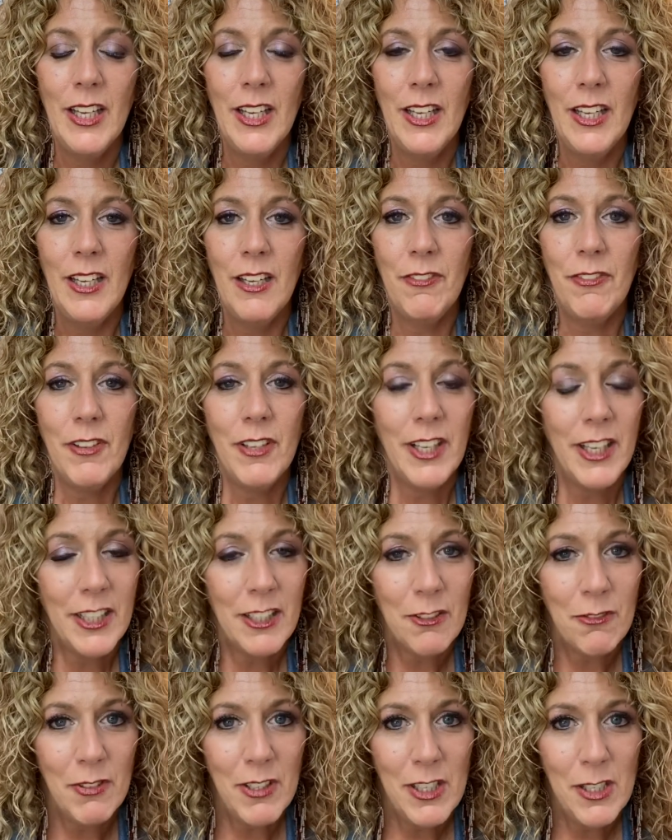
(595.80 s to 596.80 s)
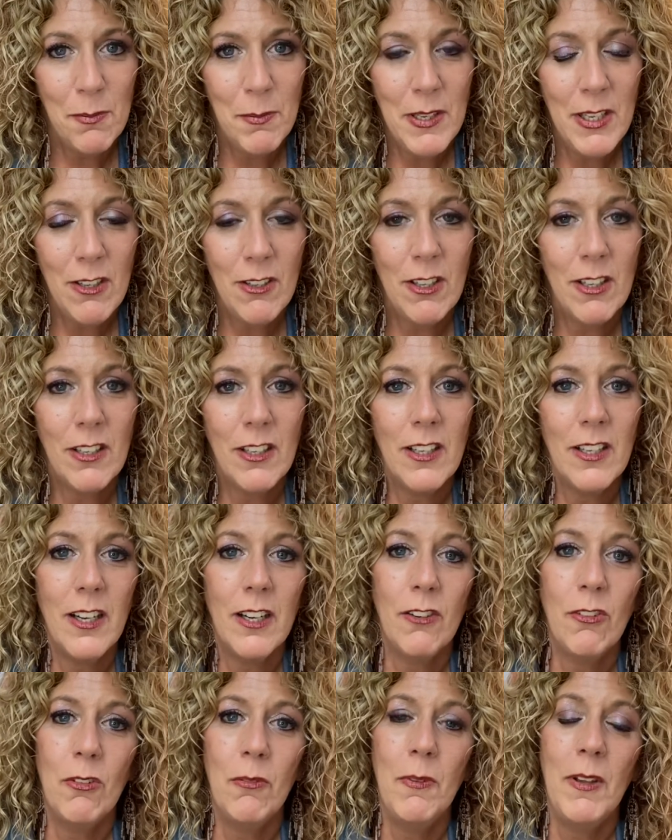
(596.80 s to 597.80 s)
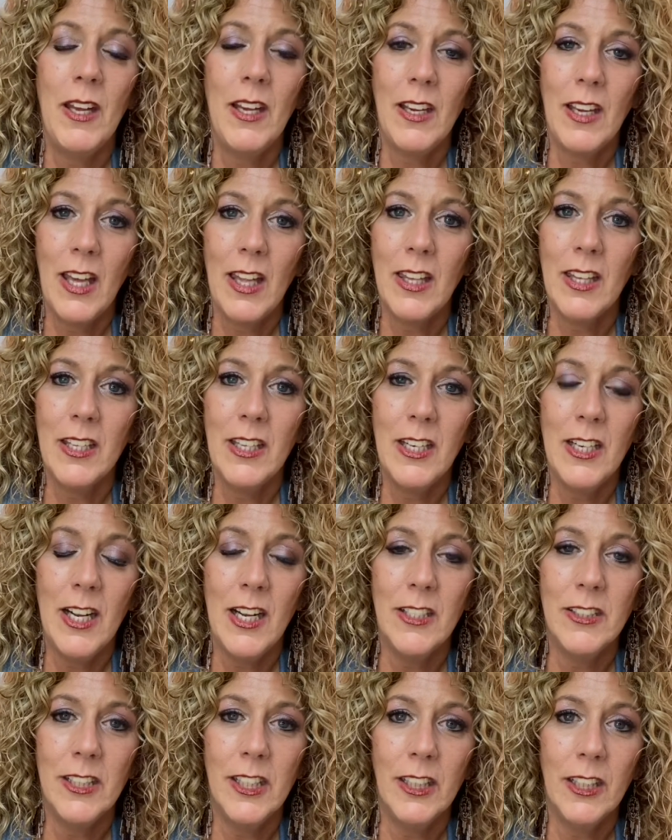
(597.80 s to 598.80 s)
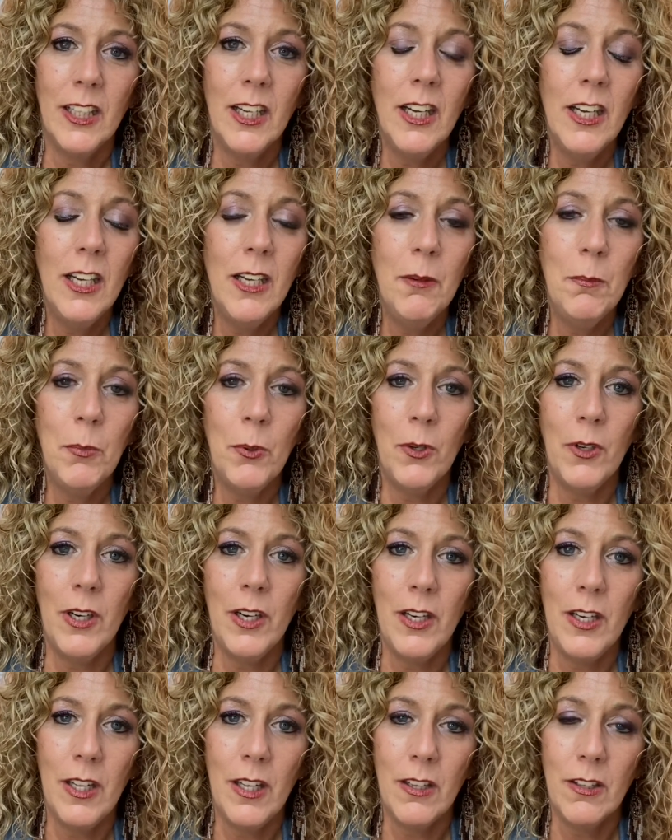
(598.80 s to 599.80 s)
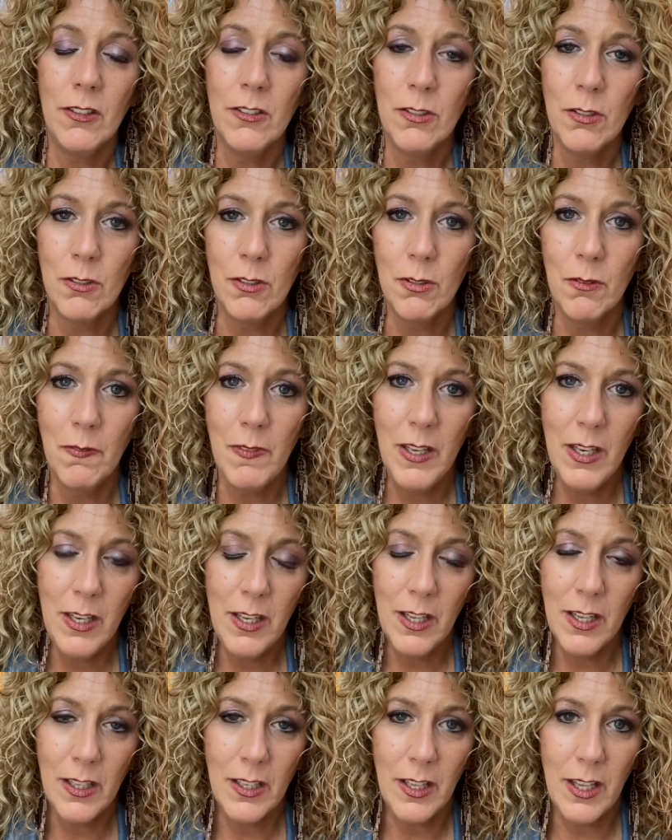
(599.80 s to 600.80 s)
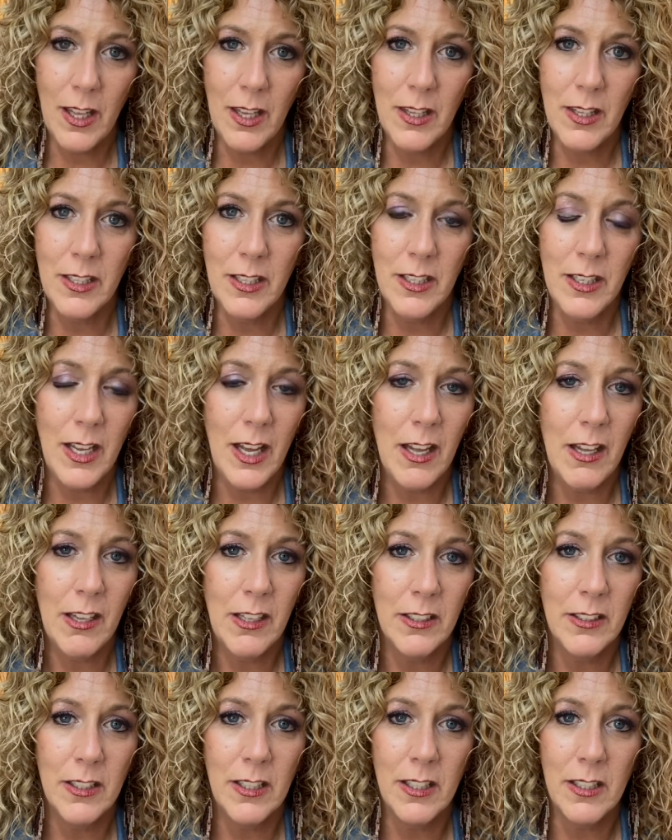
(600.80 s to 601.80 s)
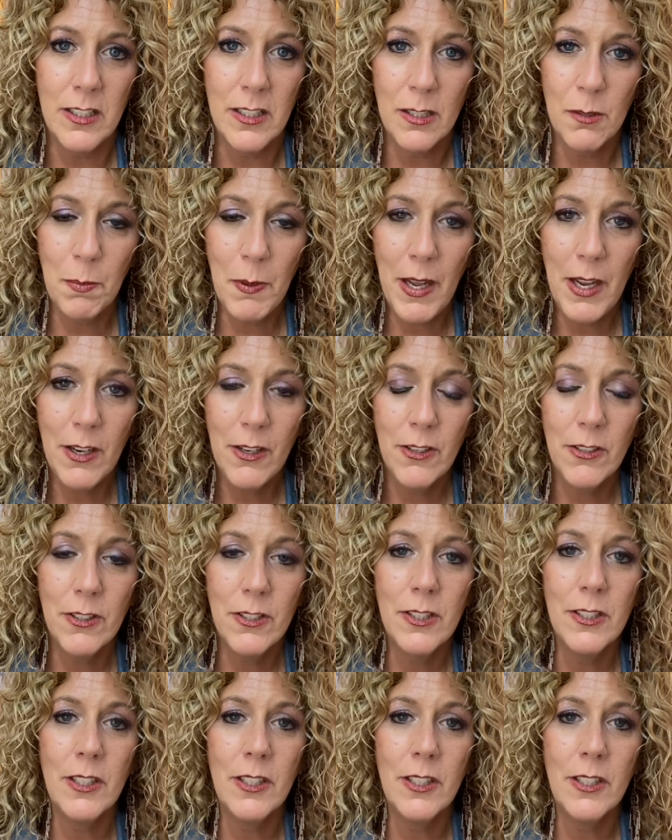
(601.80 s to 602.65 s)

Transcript: If you'd like to reach me, you can connect with me at KathleenL.com or any other social media at Kathleen L Inspires,